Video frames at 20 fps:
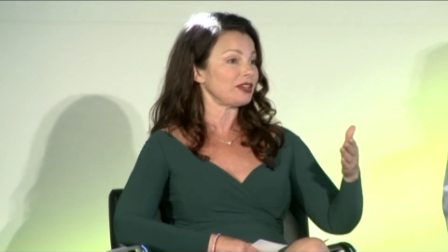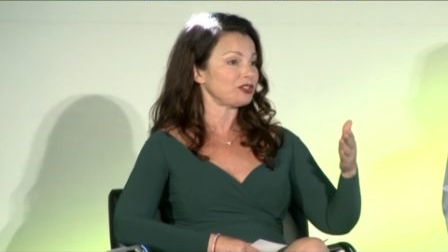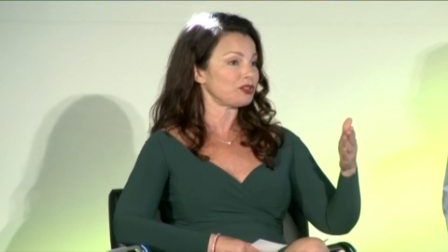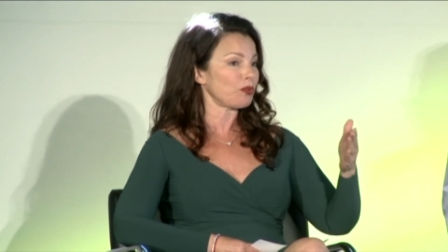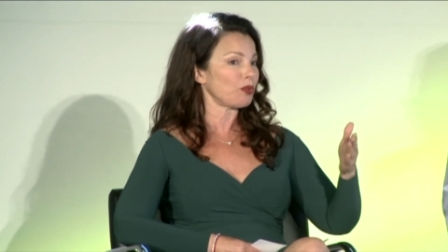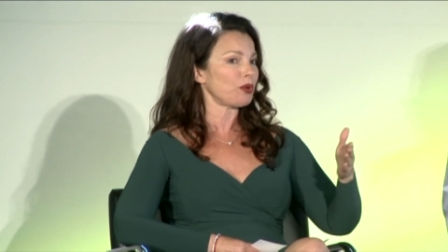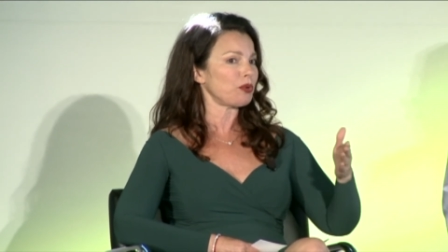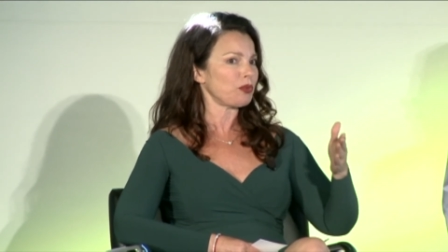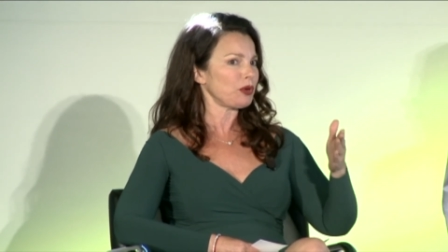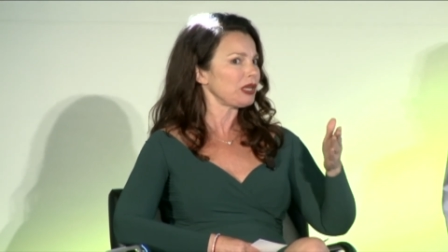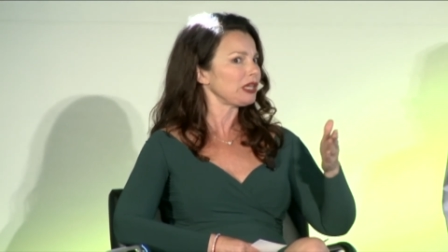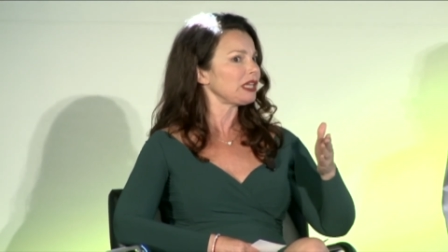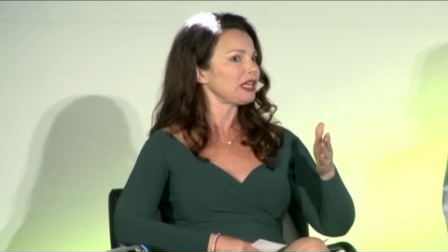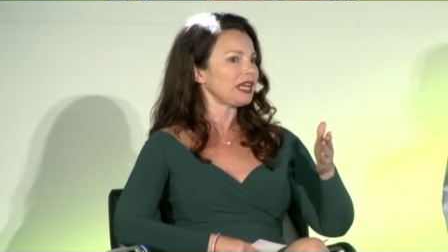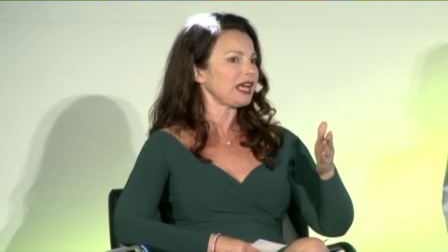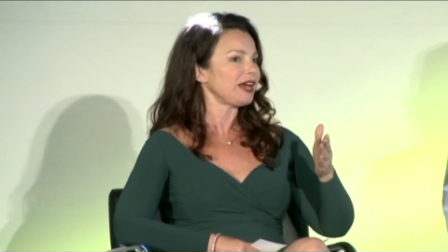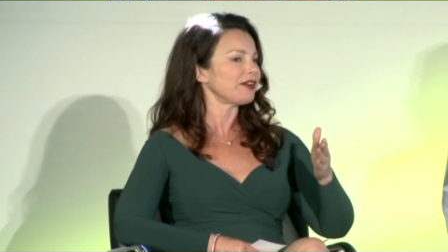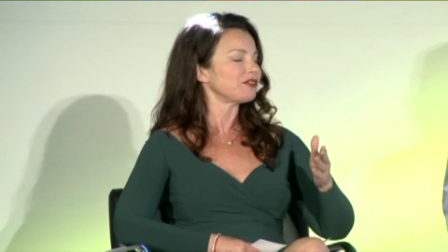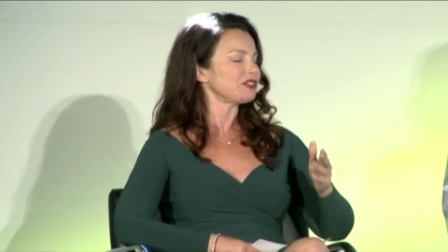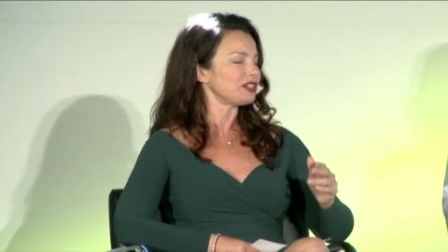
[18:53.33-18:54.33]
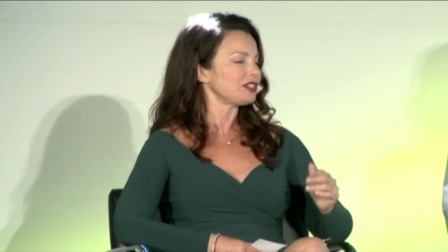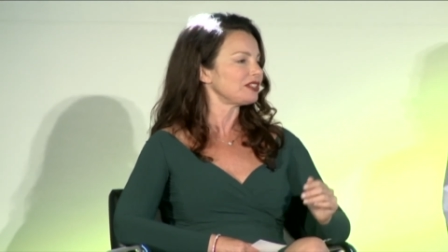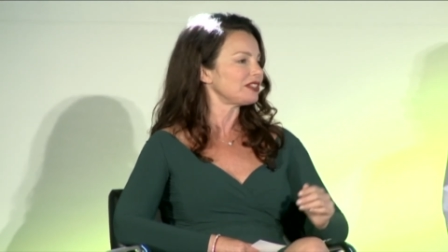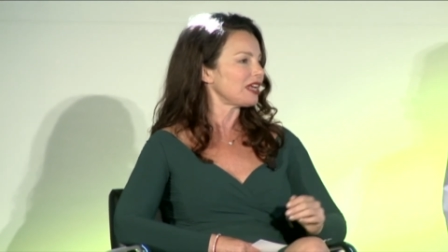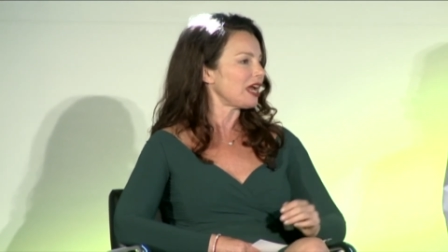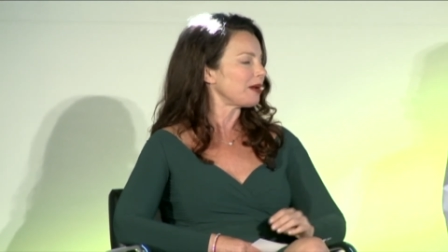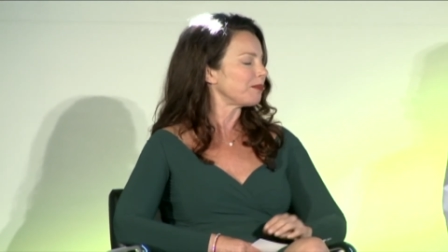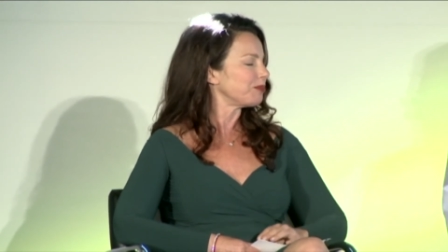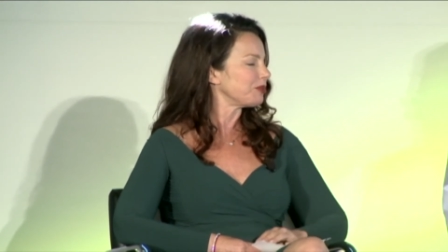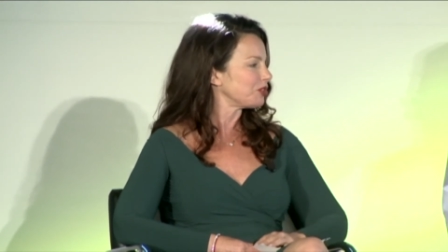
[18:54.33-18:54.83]
So we really have to
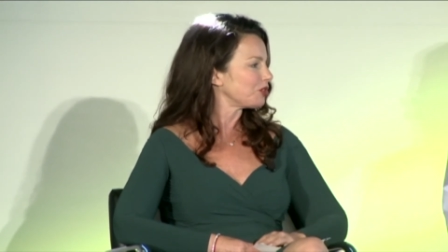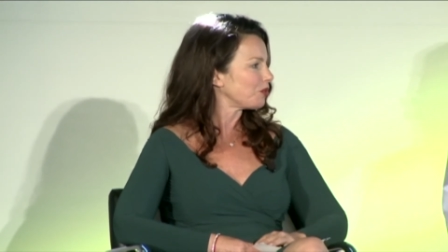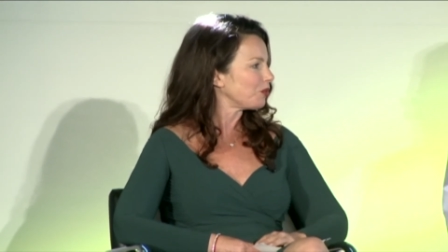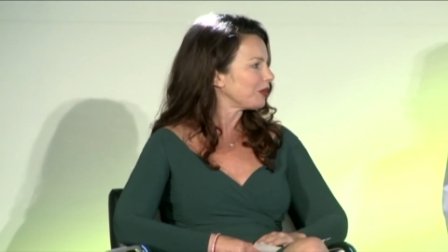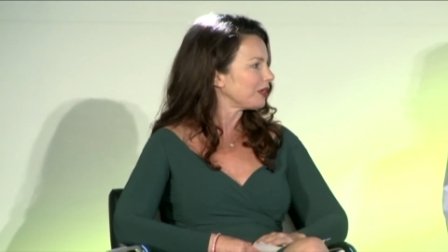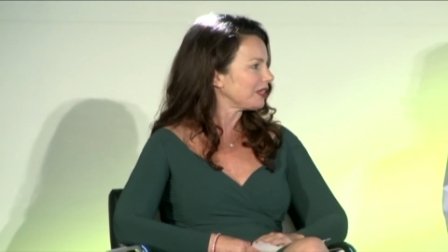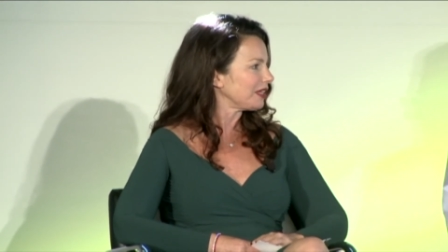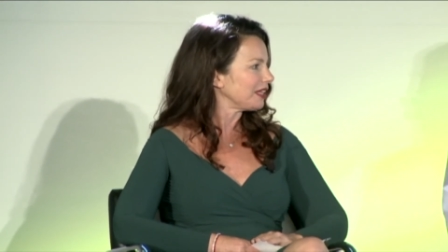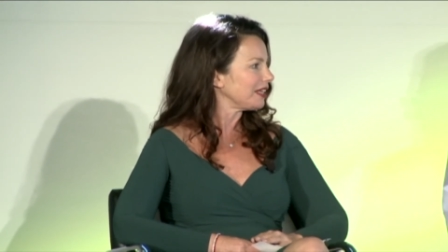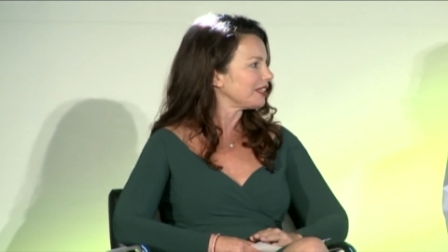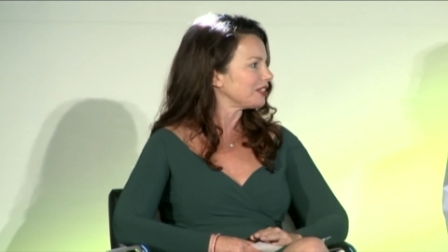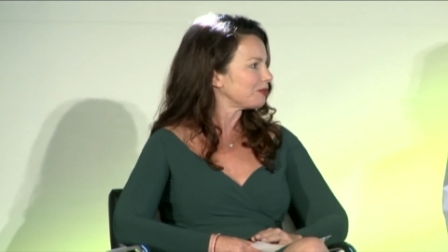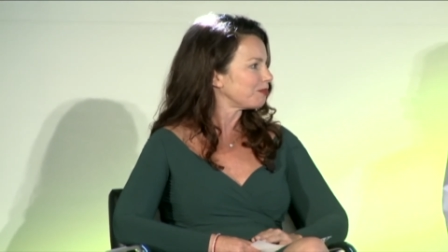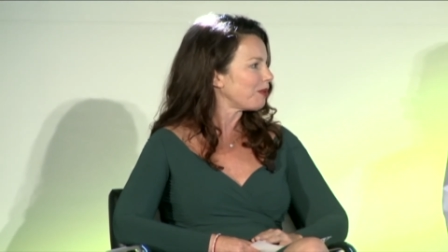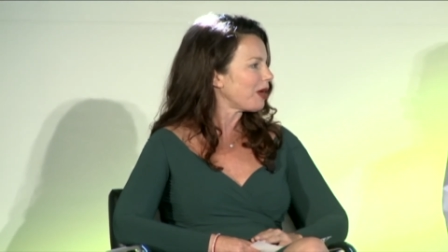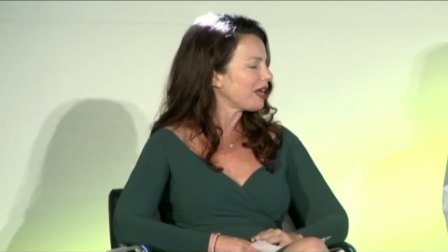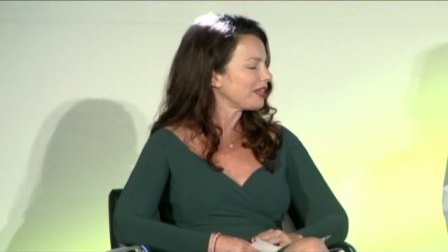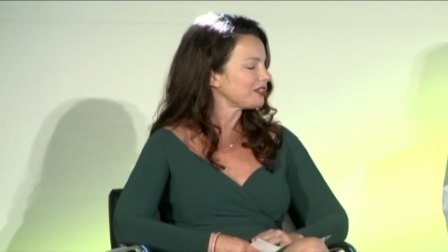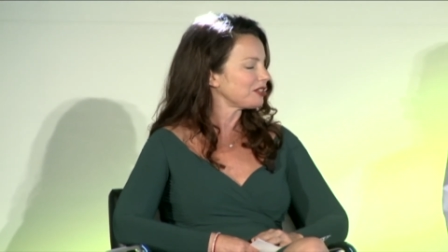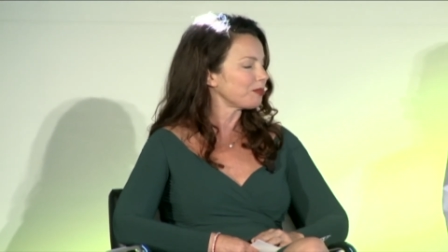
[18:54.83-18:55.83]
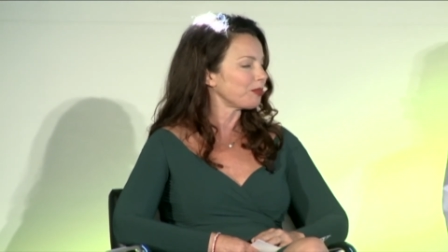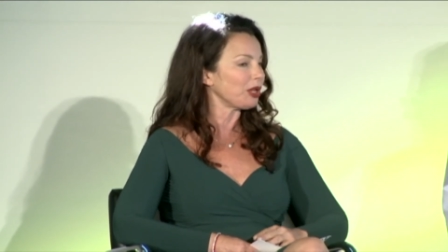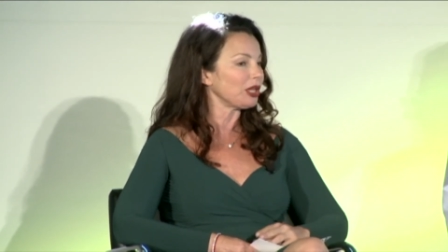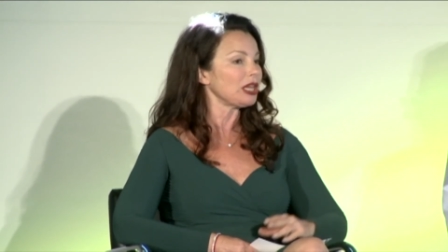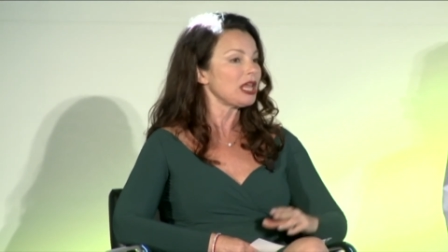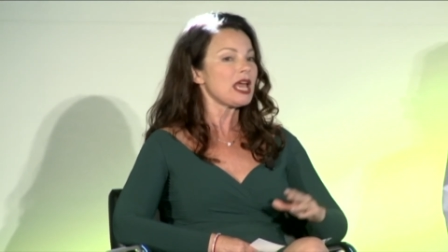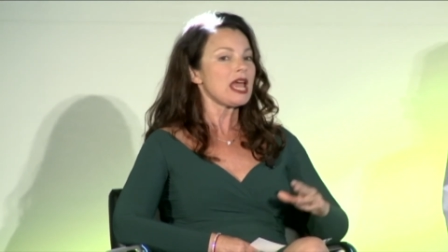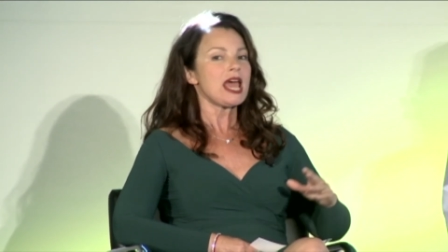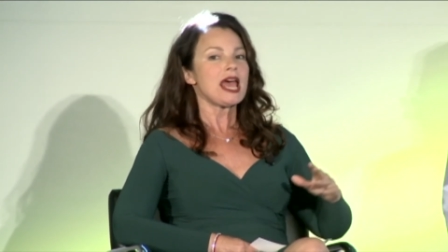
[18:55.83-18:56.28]
stop as quickly as possible.